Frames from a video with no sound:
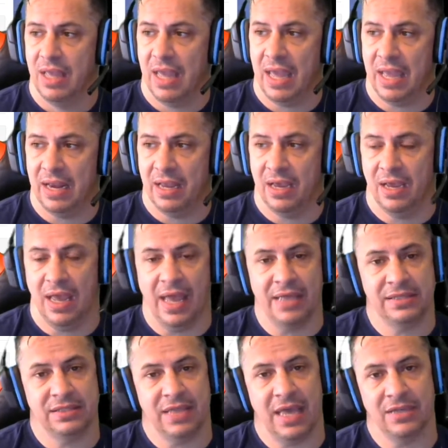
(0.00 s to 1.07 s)
And
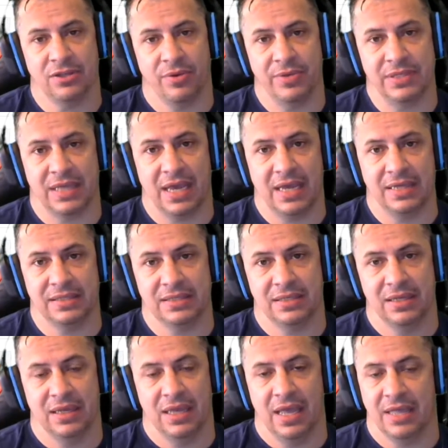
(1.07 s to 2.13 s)
as always, guys,
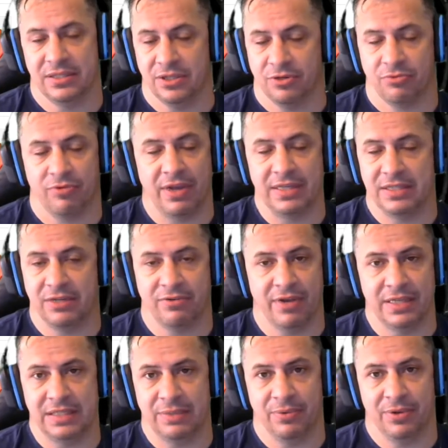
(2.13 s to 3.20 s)
it's a
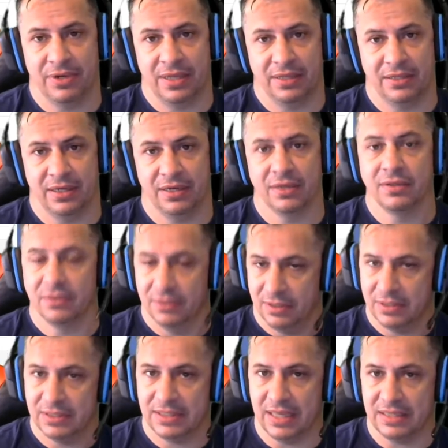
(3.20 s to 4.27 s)
crazy world out there.
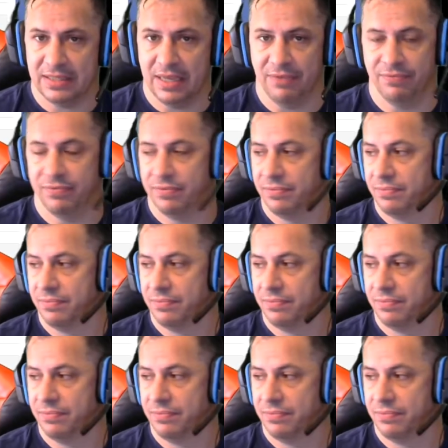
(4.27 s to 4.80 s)
Stay safe.